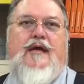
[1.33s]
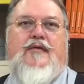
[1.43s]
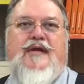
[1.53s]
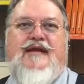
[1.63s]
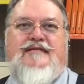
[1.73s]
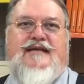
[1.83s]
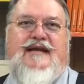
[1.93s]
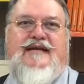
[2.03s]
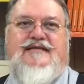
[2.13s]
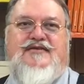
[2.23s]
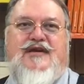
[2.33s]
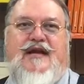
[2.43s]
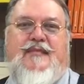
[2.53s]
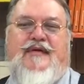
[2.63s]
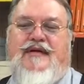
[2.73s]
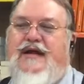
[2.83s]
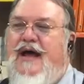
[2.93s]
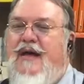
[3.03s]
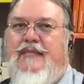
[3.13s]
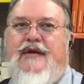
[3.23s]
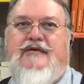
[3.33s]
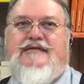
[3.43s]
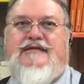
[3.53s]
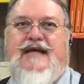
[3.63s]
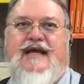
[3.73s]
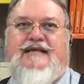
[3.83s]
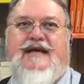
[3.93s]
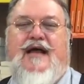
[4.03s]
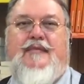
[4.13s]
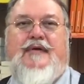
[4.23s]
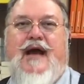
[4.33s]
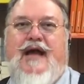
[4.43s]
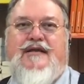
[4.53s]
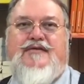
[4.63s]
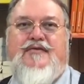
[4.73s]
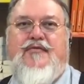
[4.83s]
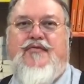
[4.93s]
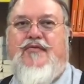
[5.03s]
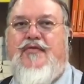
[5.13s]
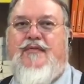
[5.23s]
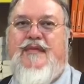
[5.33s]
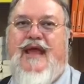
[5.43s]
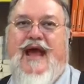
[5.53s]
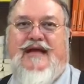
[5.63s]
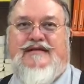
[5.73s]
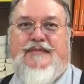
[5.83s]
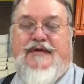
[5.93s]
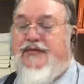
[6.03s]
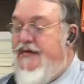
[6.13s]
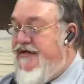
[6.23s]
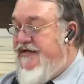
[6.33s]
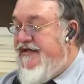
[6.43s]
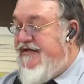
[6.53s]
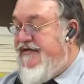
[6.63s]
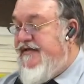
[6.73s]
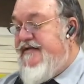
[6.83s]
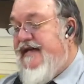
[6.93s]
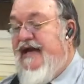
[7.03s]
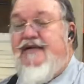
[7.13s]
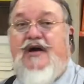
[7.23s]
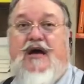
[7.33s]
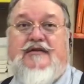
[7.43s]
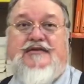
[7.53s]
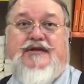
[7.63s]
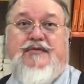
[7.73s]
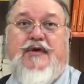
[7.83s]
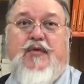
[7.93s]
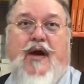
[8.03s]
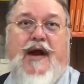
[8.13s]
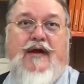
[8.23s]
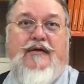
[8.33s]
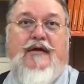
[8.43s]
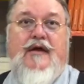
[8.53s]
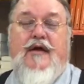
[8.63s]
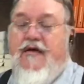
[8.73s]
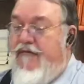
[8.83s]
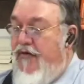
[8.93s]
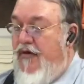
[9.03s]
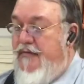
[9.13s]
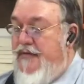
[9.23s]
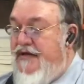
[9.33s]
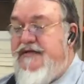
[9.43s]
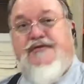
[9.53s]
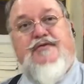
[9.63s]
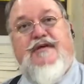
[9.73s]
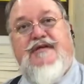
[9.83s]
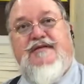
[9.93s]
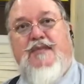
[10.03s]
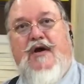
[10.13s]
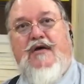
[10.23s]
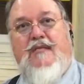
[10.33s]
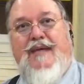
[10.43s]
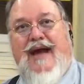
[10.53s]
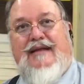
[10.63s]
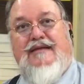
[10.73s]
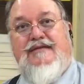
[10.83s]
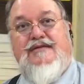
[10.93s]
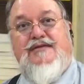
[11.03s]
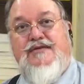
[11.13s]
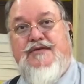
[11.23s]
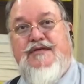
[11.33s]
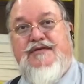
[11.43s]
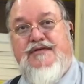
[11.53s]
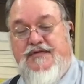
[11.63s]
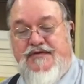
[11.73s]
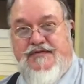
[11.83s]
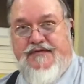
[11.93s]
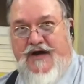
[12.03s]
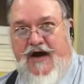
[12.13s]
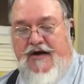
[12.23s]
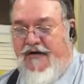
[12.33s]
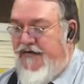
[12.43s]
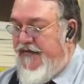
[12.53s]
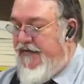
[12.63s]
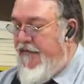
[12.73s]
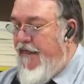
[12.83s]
Greetings, ladies and gentlemen. I'm here today to help guide you through the miasma, which is the technology required for administering smarter balance to the students of Carlson.